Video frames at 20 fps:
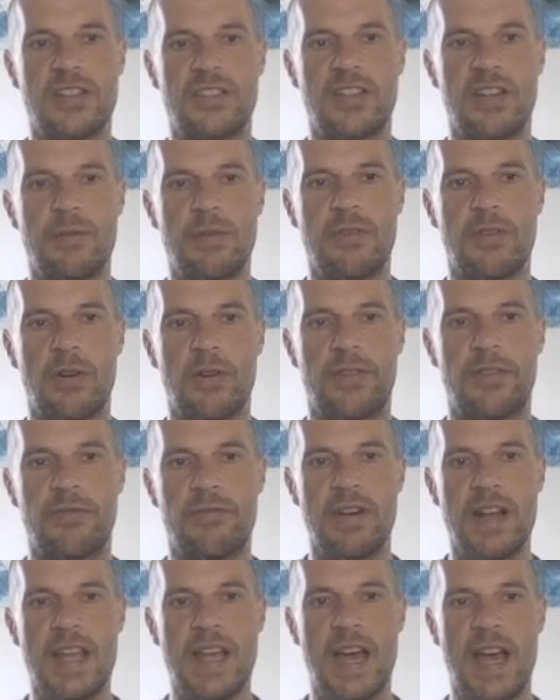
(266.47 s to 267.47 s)
So we've got
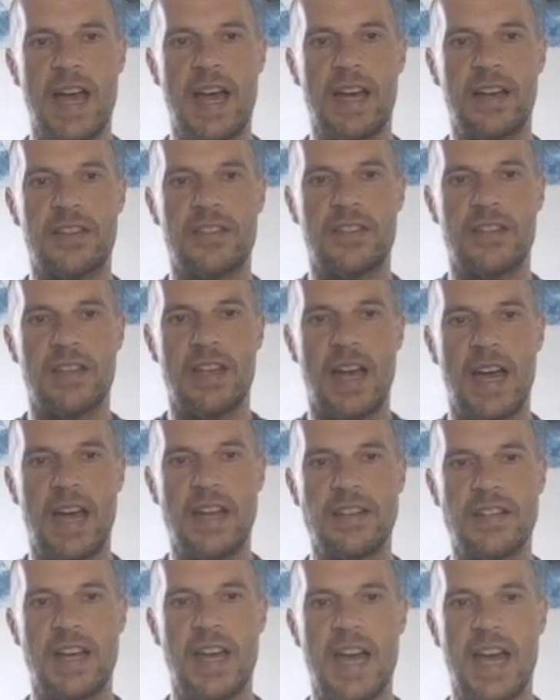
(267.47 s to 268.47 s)
3x
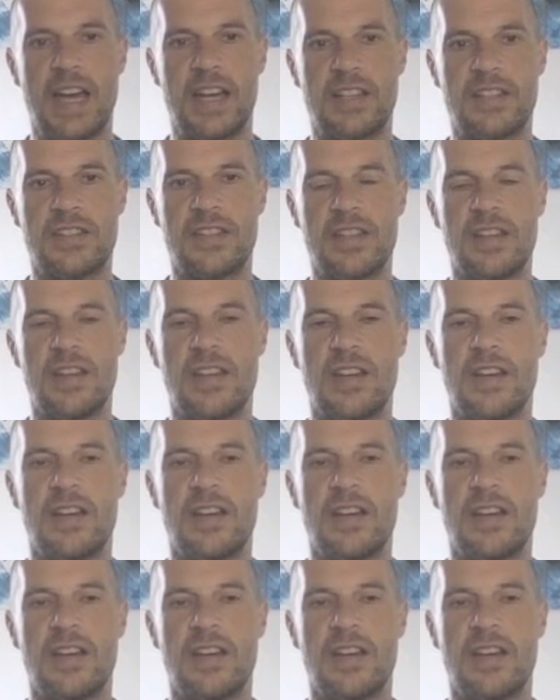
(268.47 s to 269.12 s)
and x.